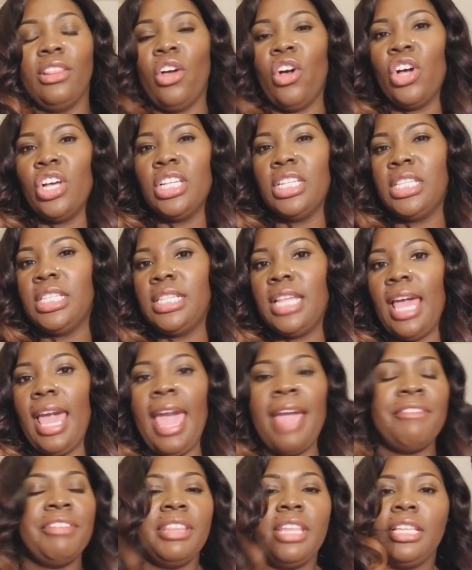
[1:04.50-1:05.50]
lost
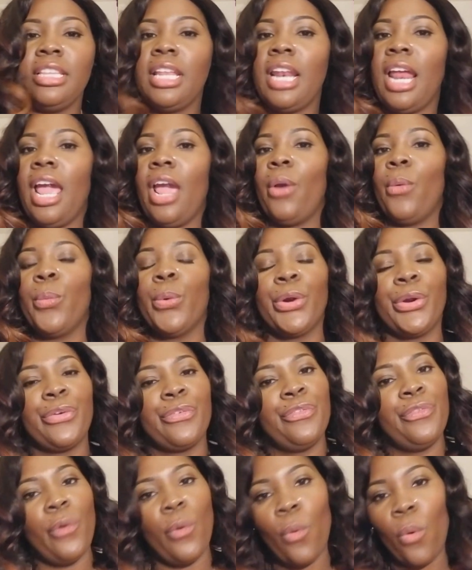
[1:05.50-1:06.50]
everything that I had worked
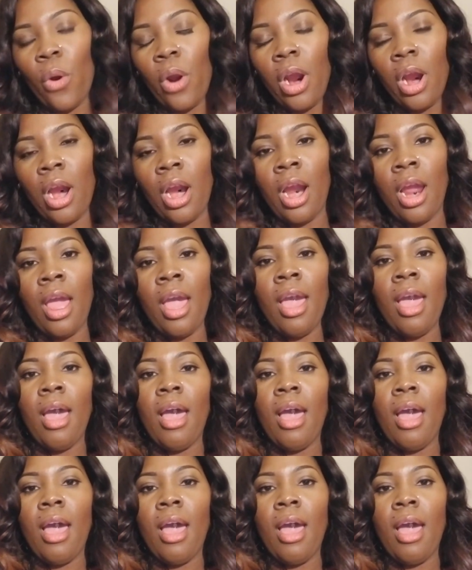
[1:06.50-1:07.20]
for.